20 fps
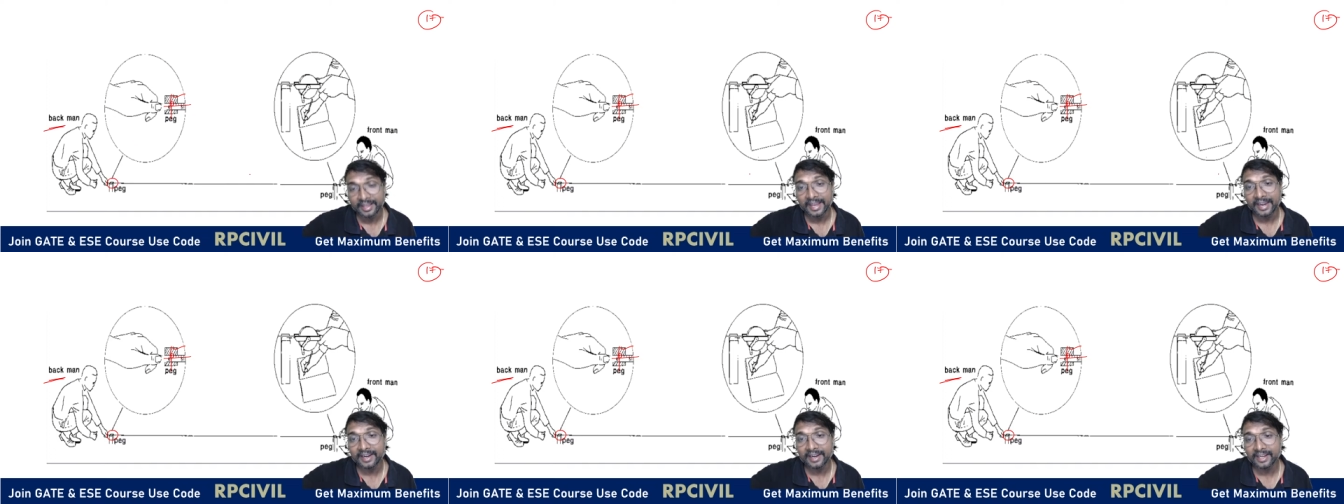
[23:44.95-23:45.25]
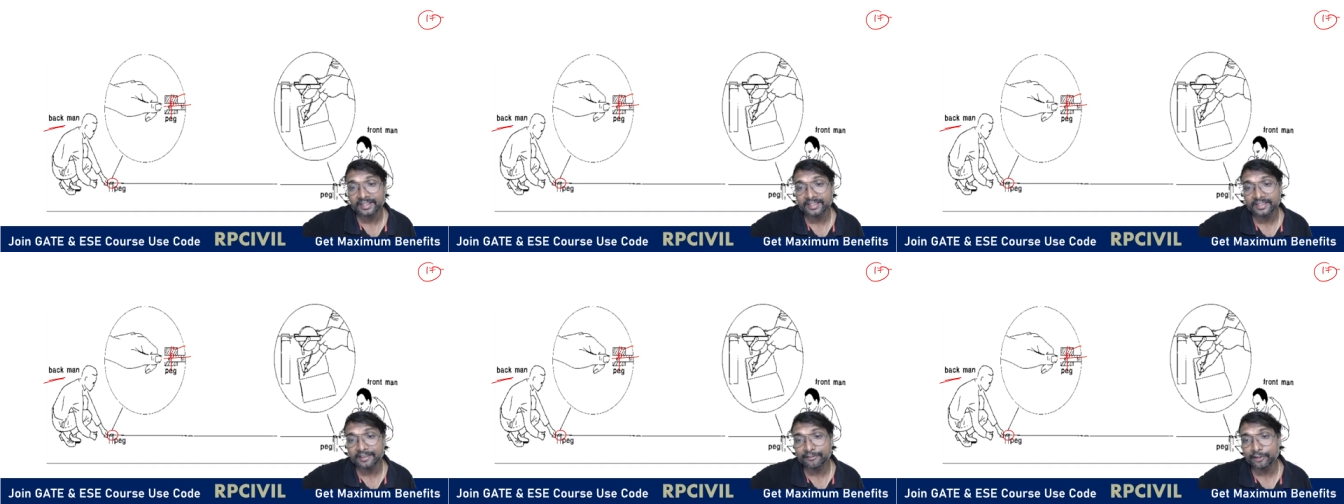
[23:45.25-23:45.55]
And
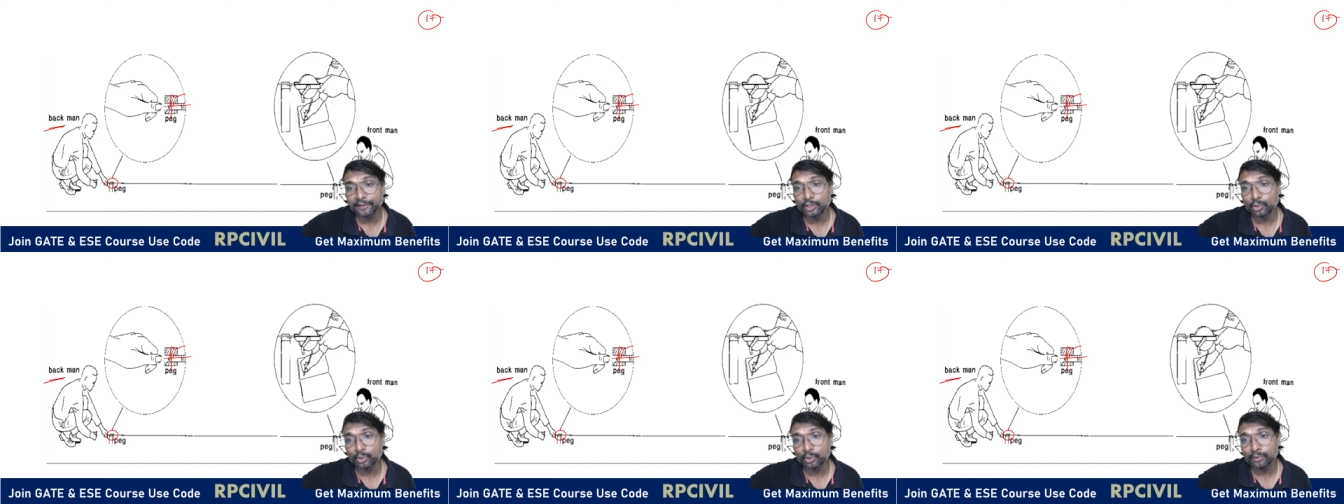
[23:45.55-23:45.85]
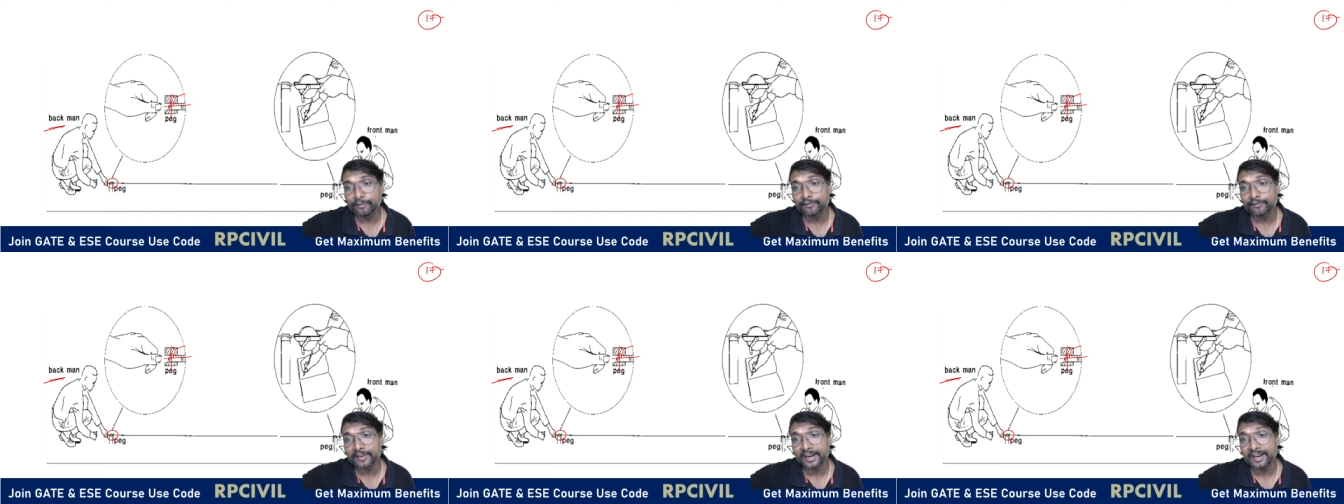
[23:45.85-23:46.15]
other fellow
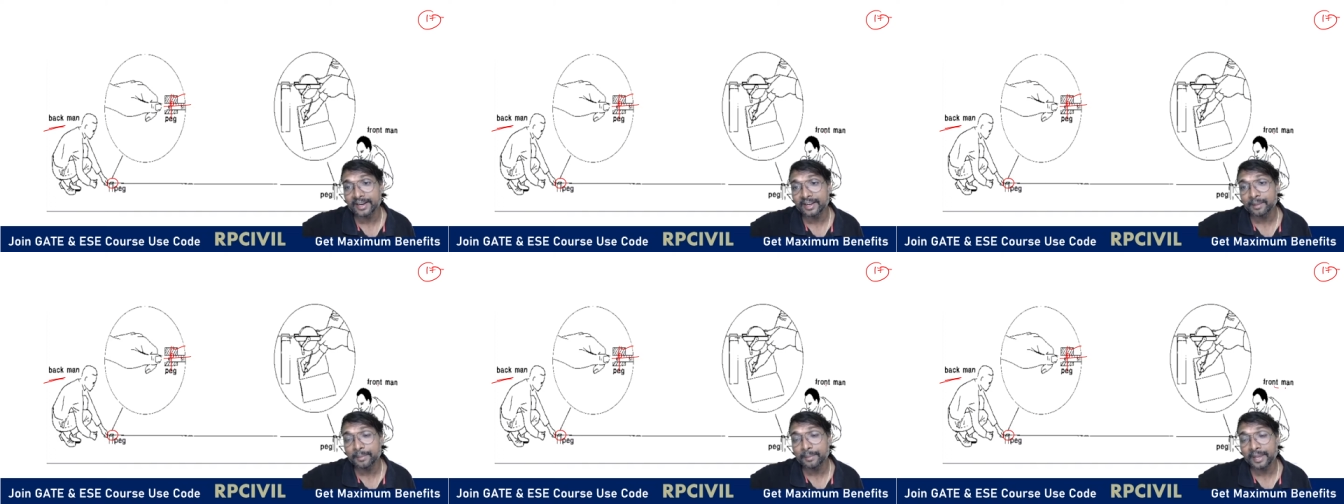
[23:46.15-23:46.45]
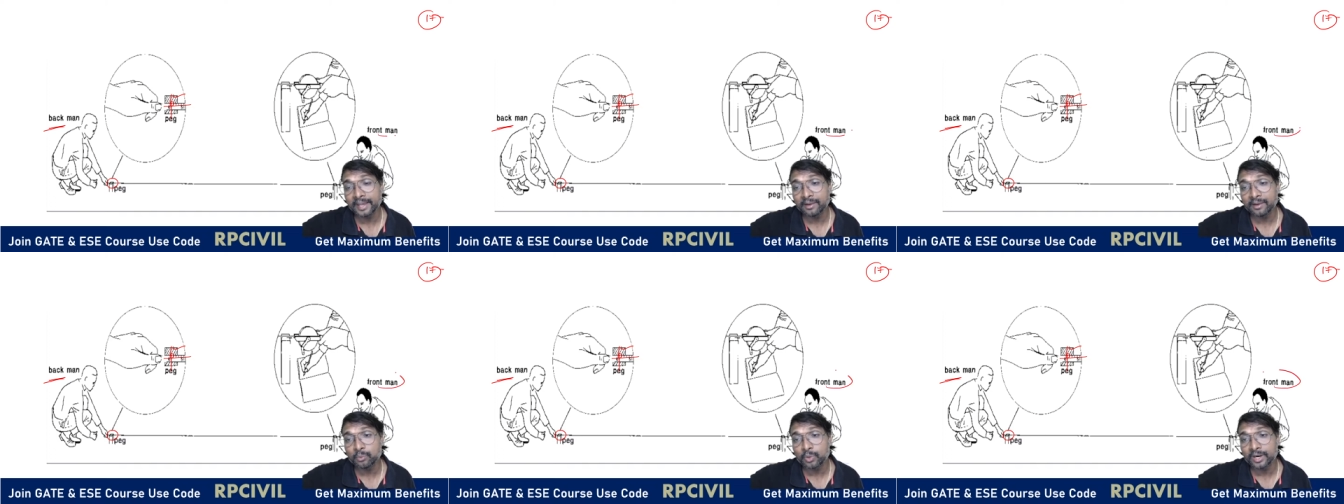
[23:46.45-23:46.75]
front
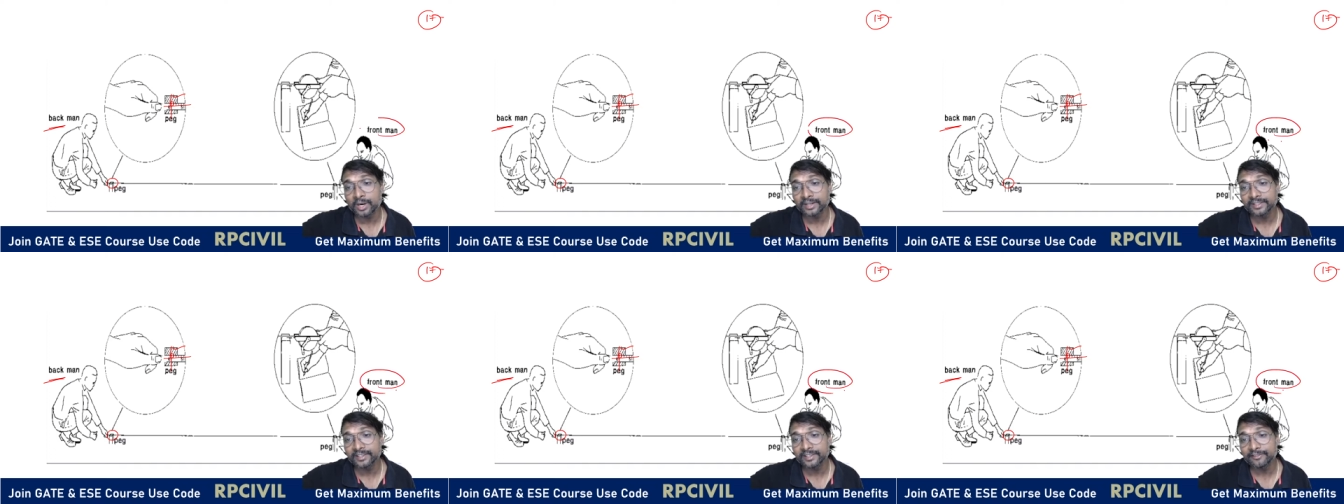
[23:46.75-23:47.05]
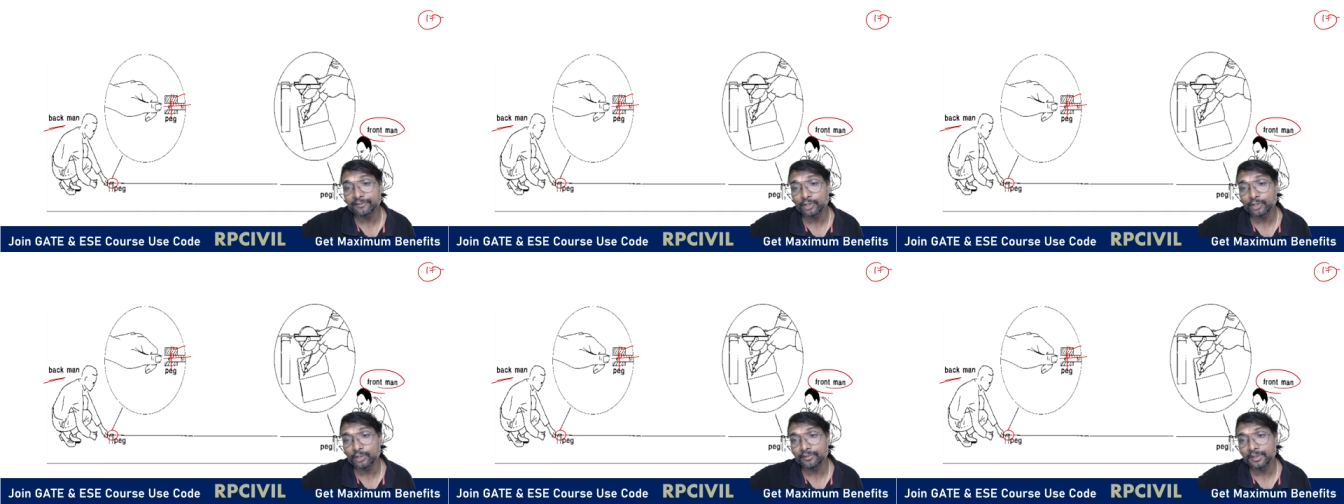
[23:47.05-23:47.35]
man, what that
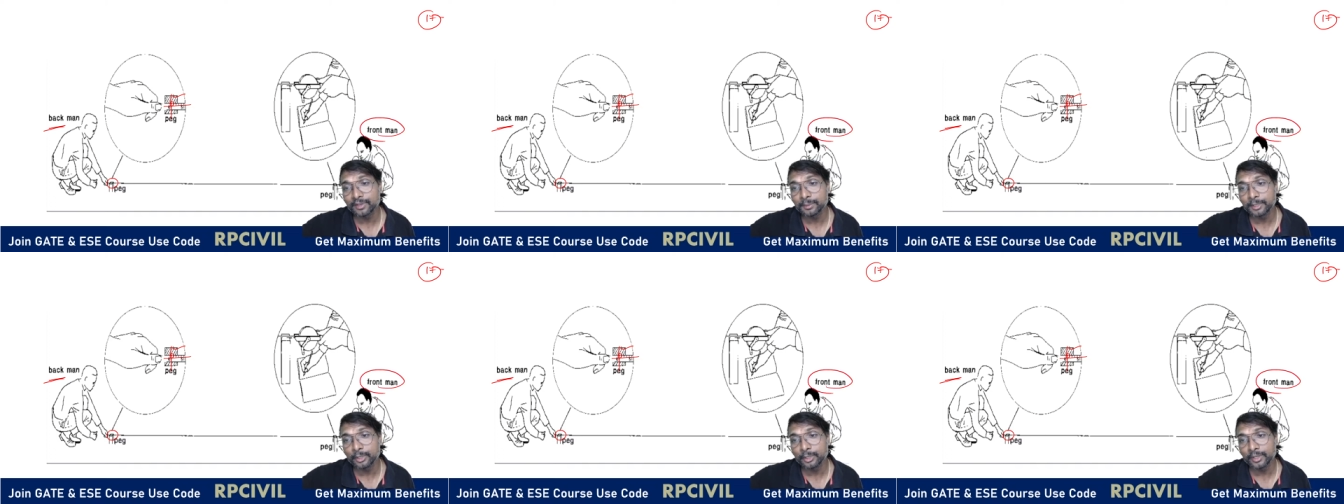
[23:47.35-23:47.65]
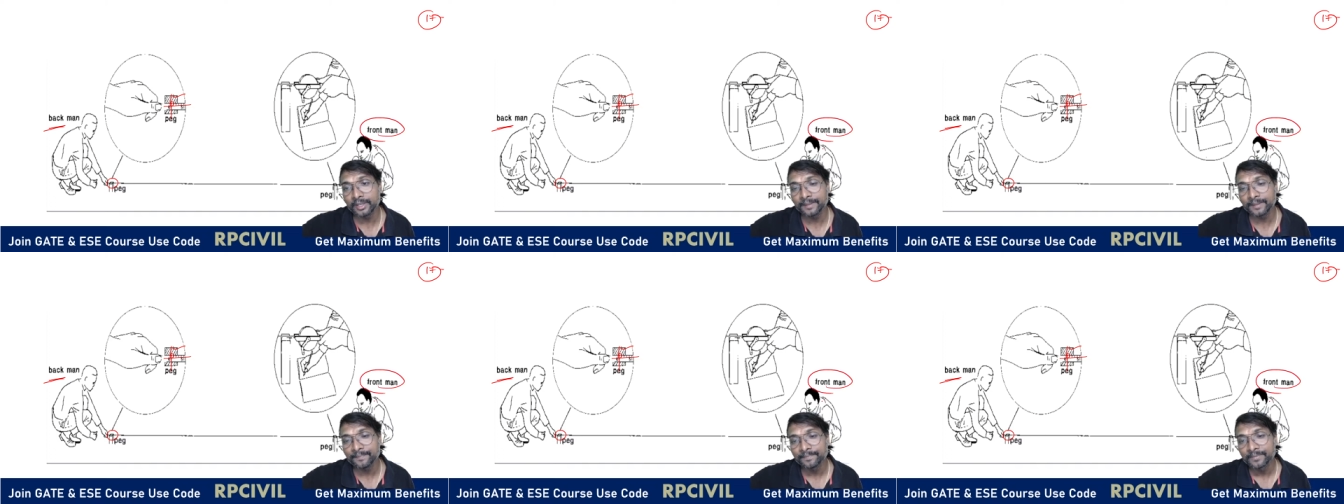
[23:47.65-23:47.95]
fellow will be
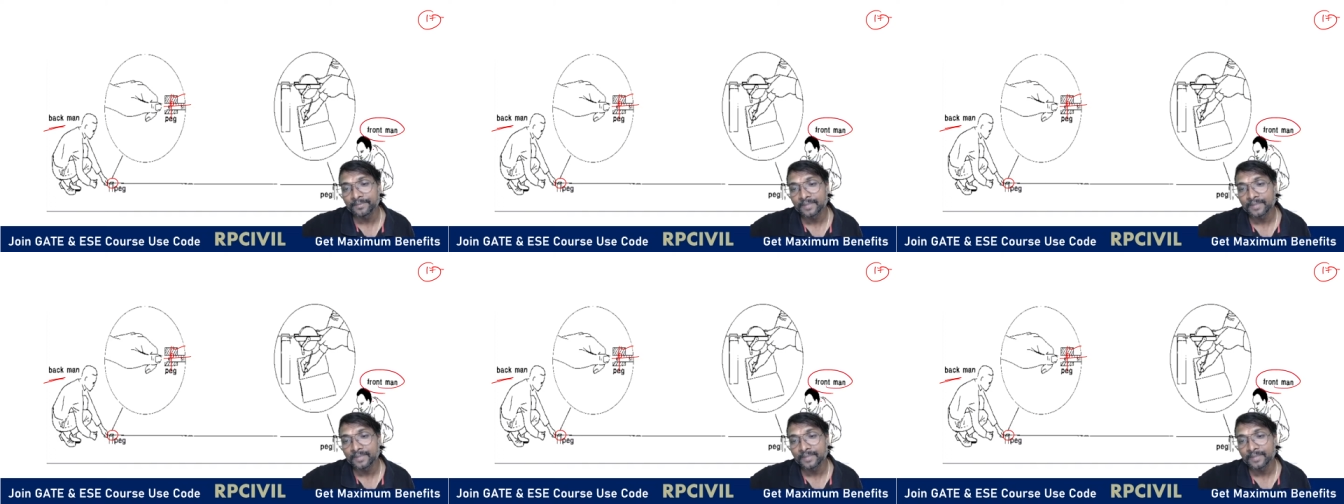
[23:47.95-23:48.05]
doing?